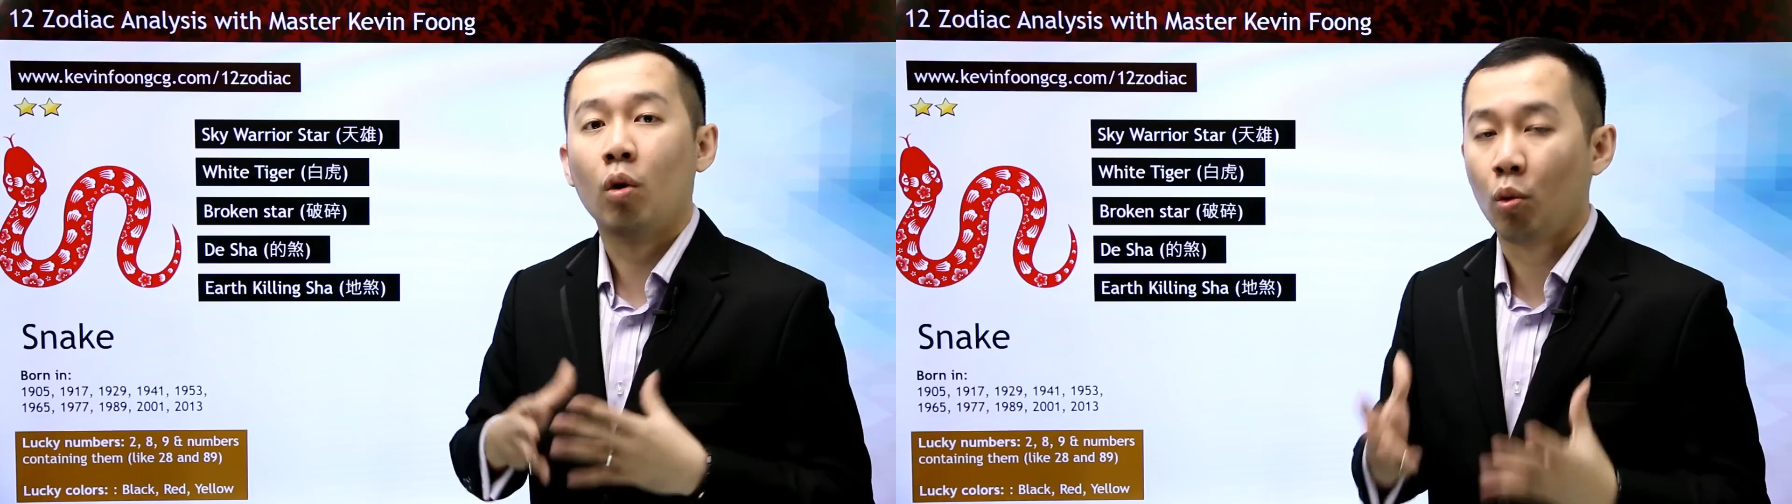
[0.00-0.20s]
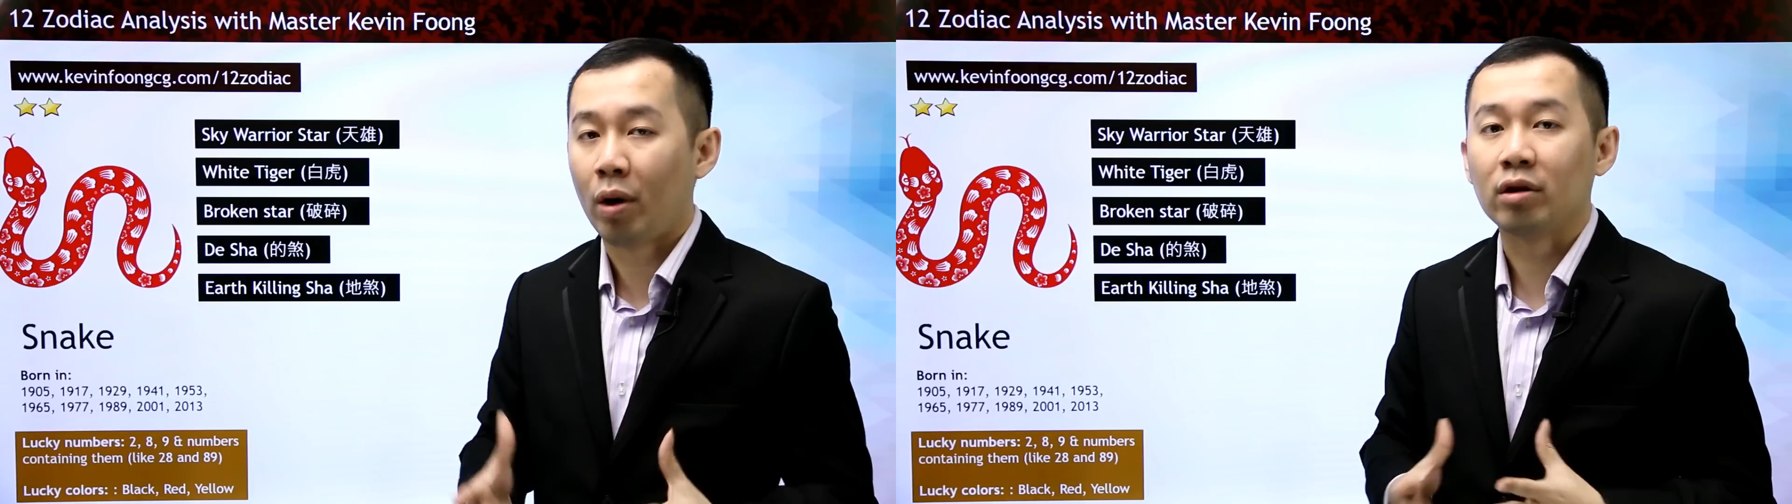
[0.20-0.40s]

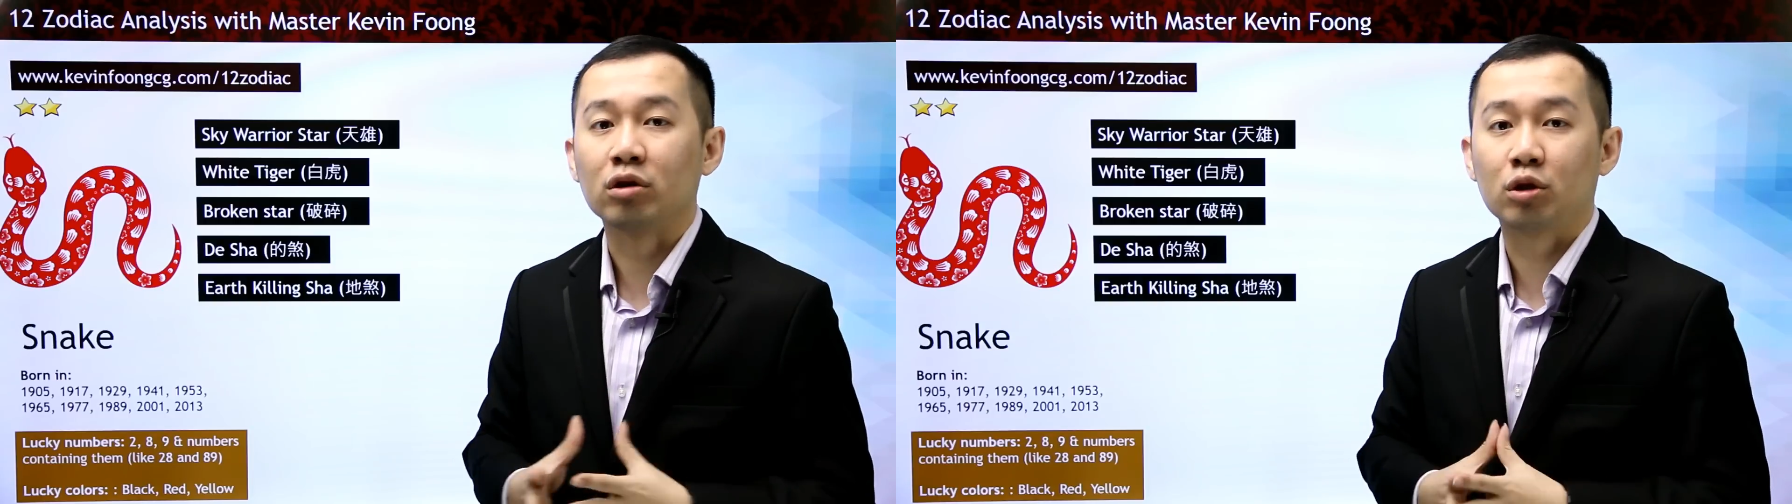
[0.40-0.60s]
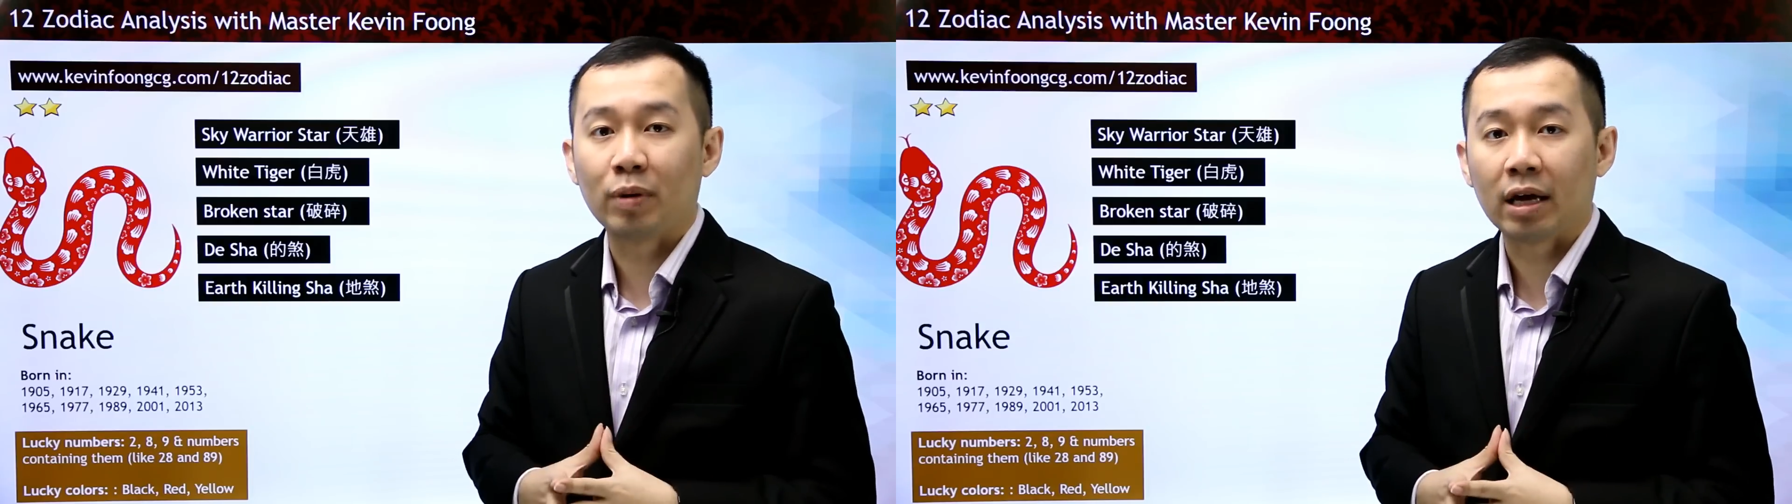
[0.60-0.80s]
or what
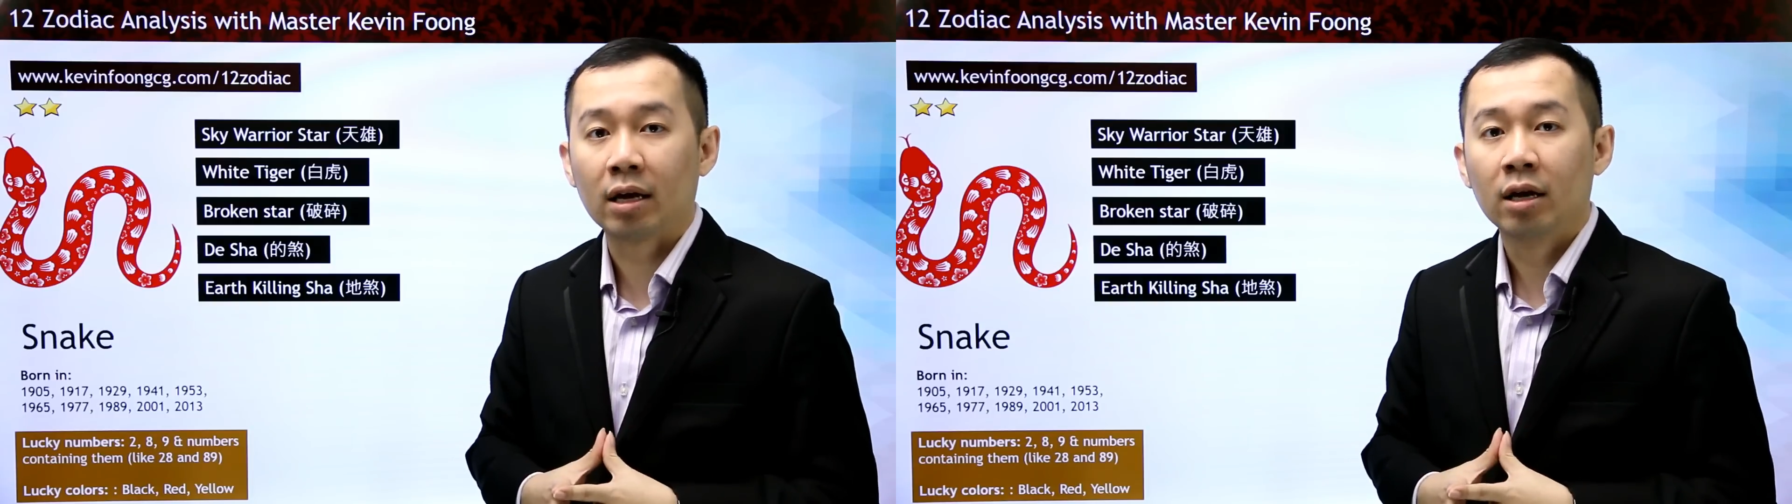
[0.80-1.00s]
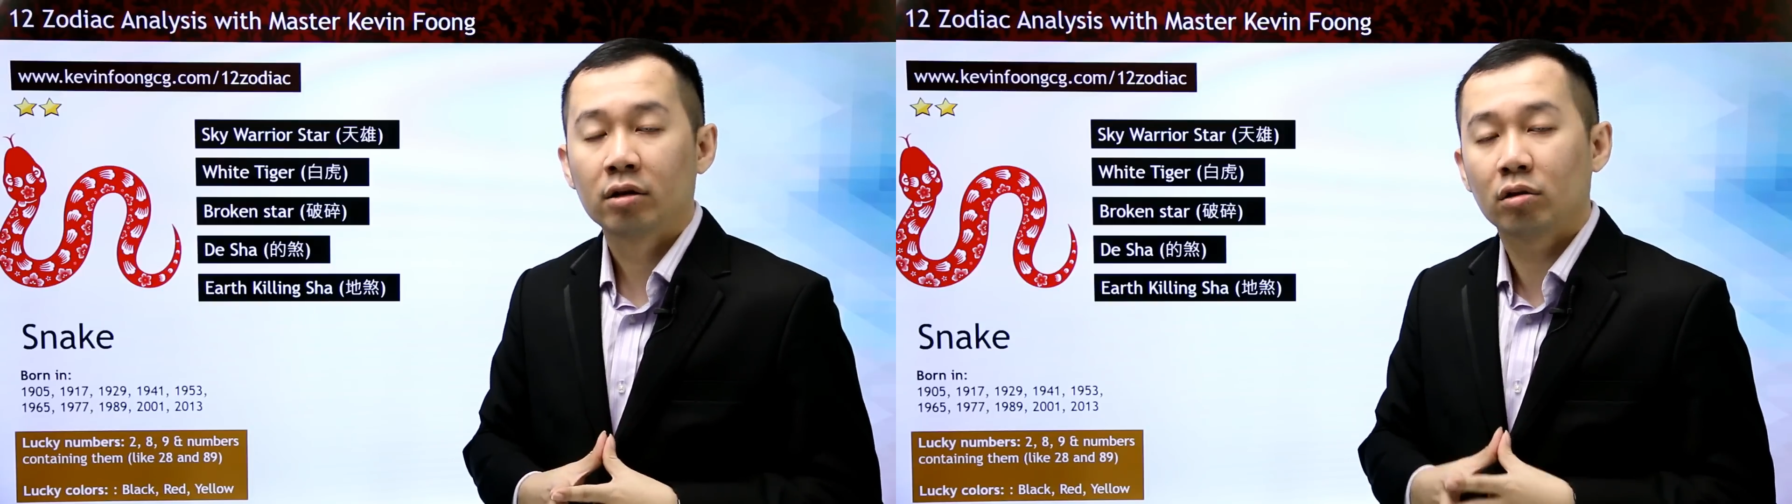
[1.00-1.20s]
you speak.
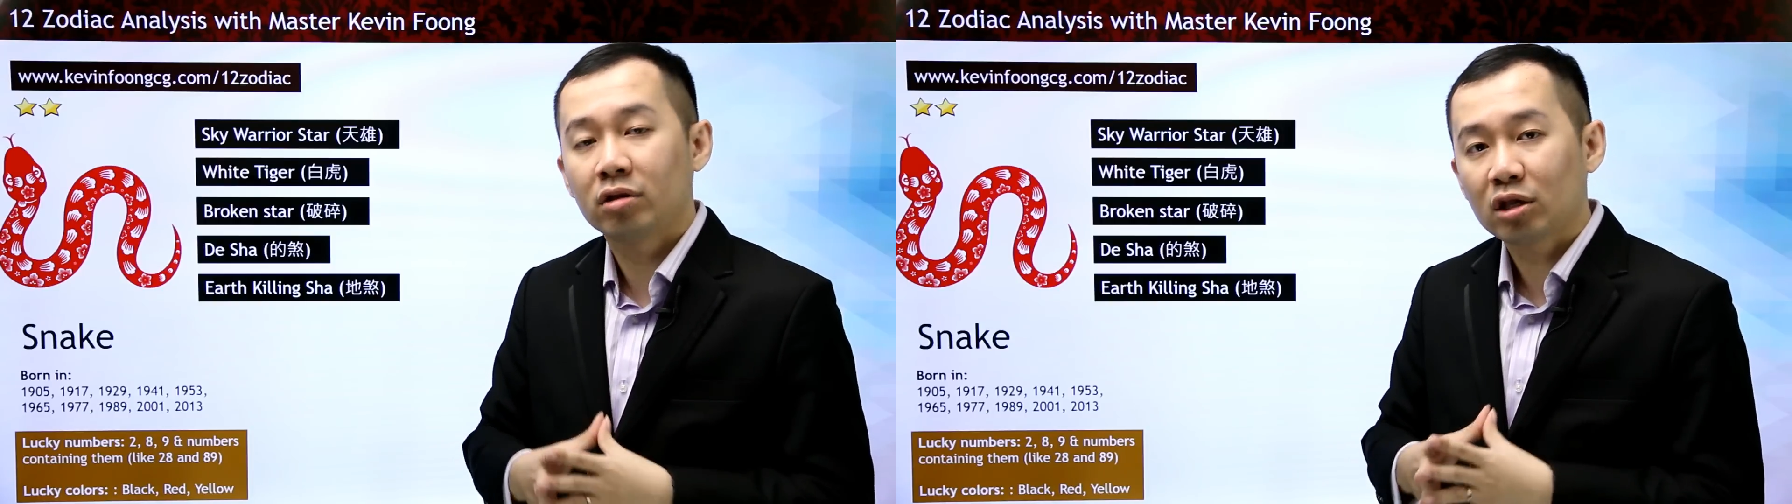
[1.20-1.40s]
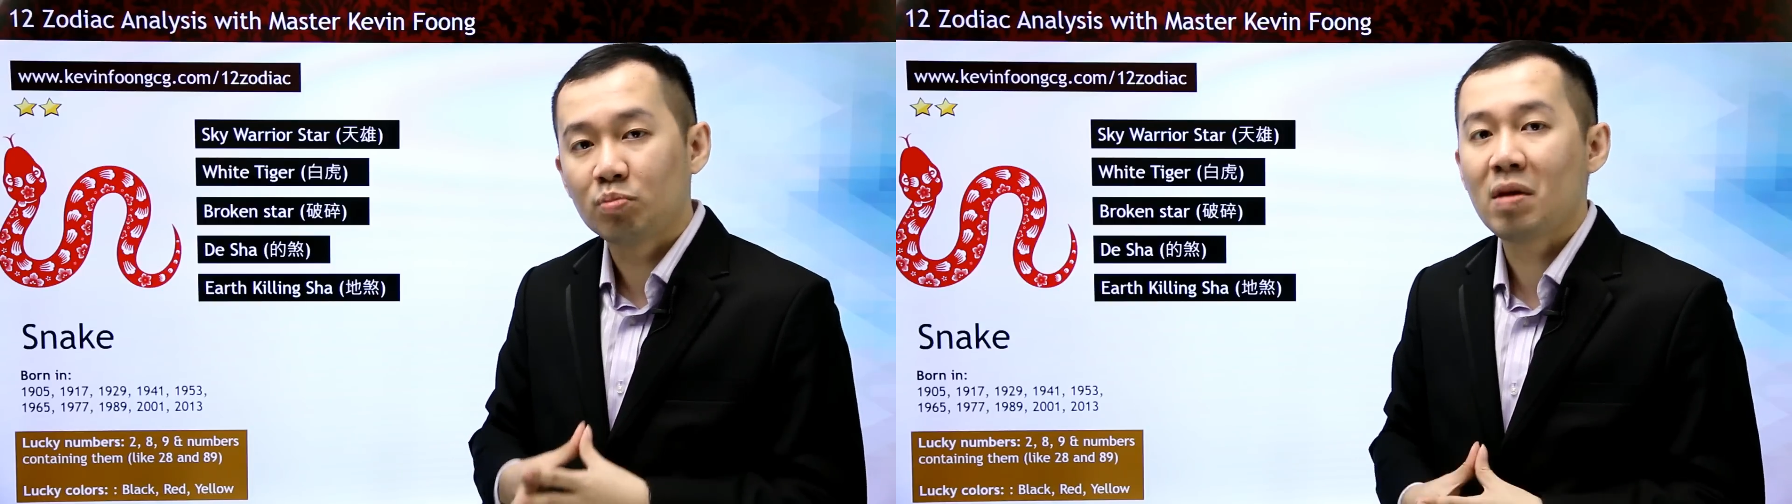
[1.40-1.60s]
So
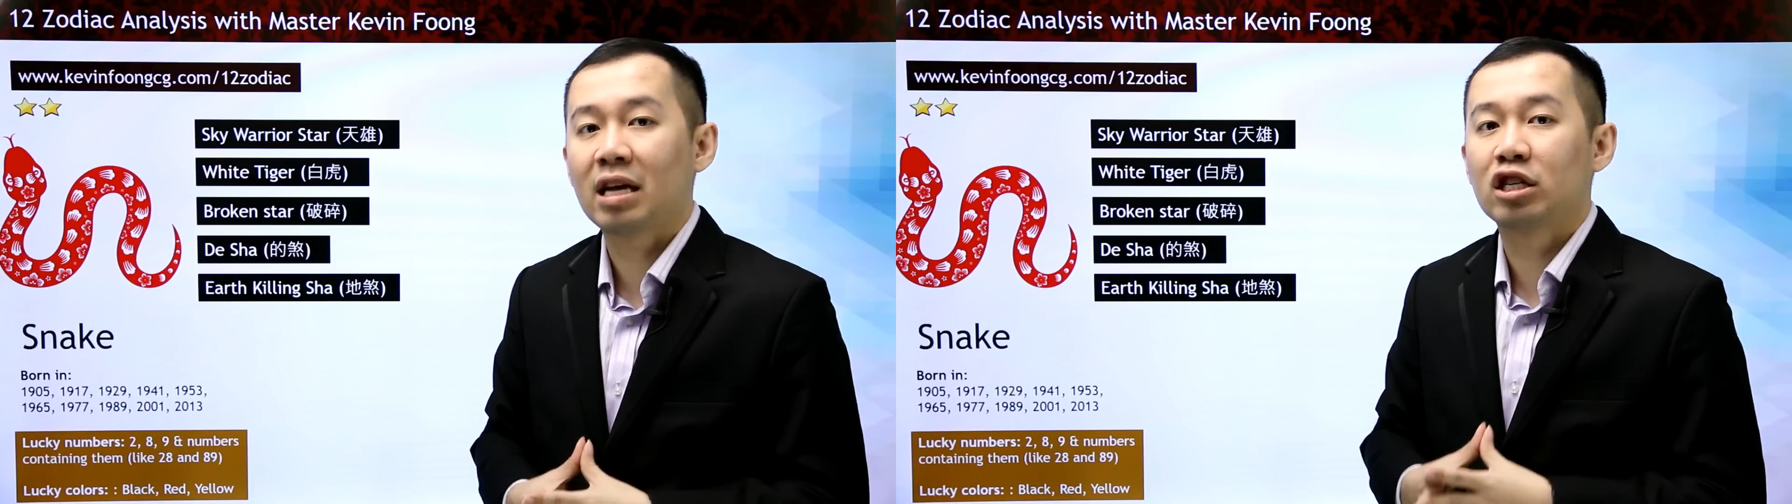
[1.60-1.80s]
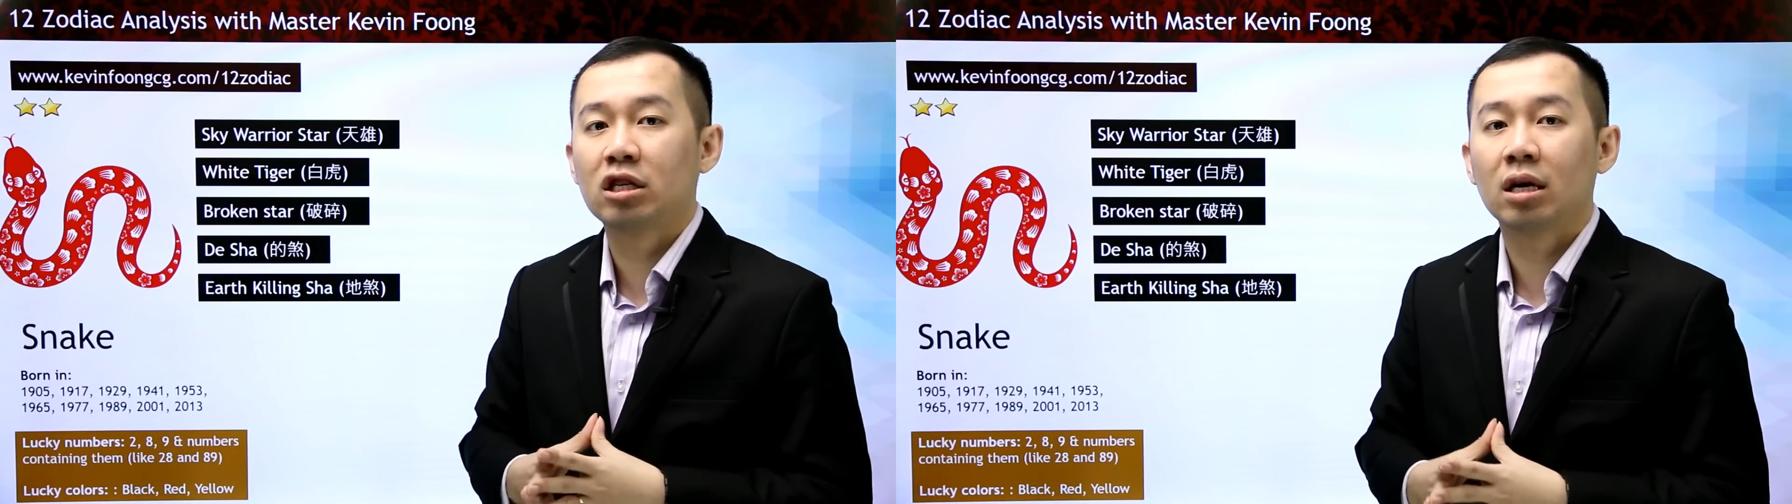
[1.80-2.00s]
just
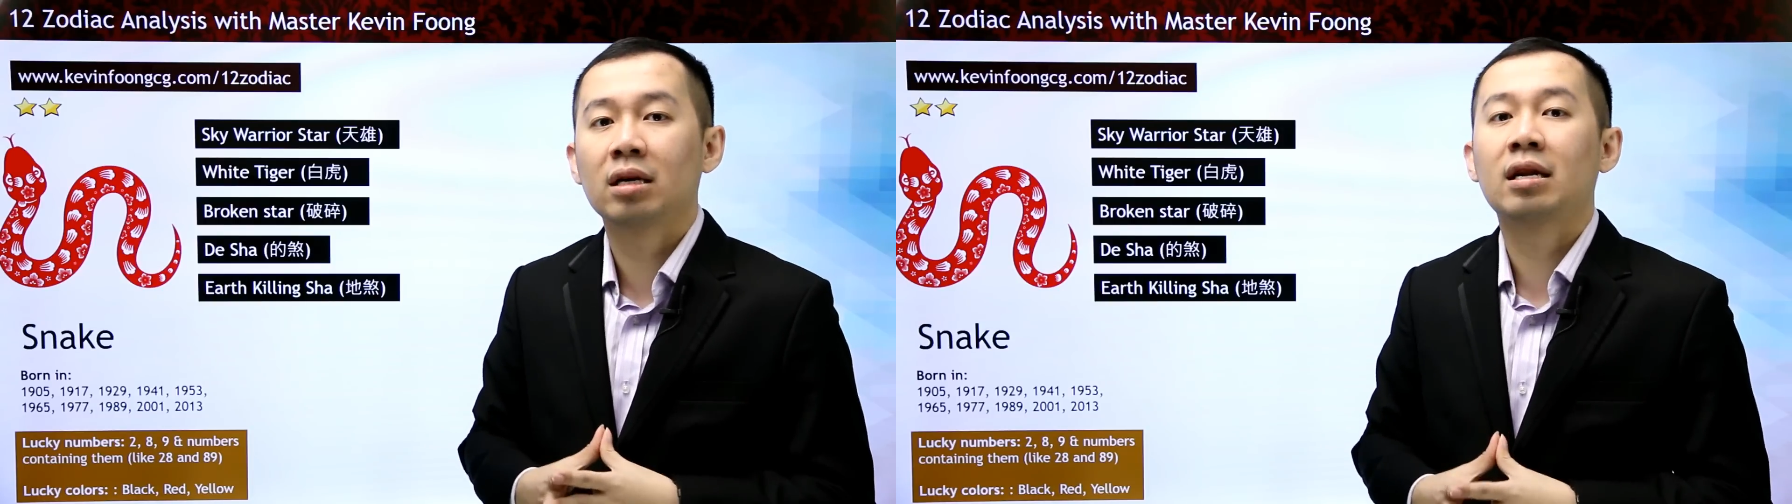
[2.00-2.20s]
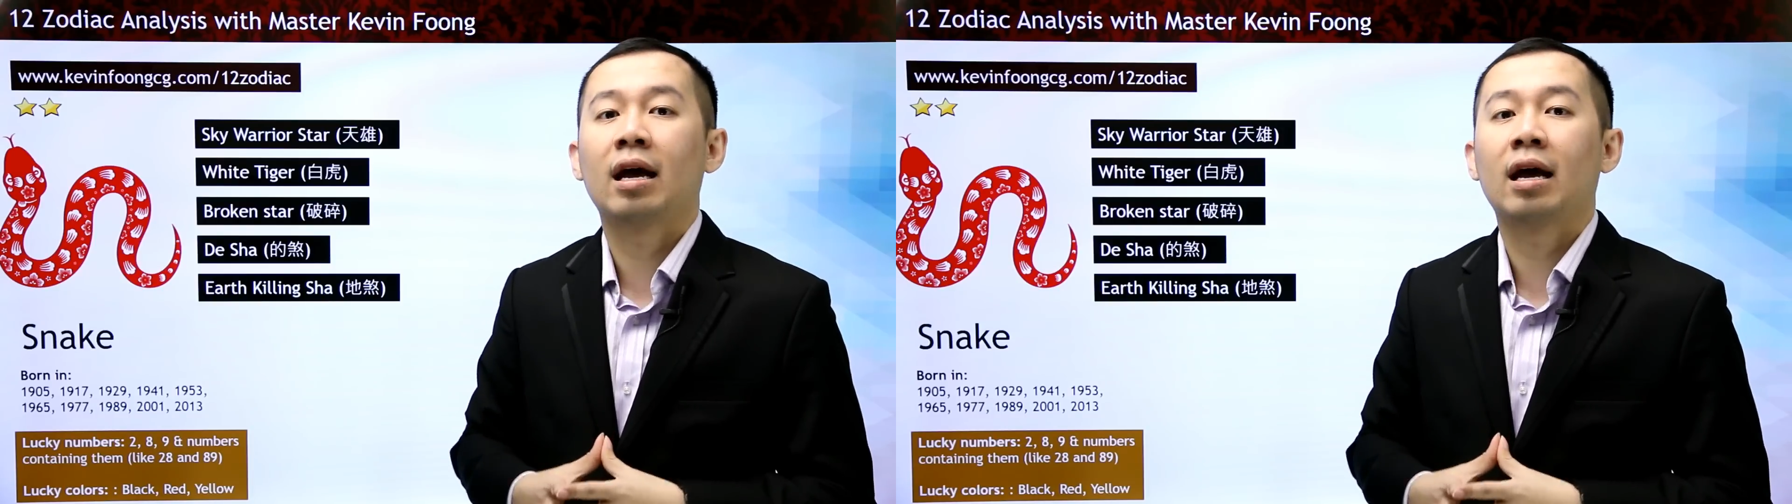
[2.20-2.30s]
make sure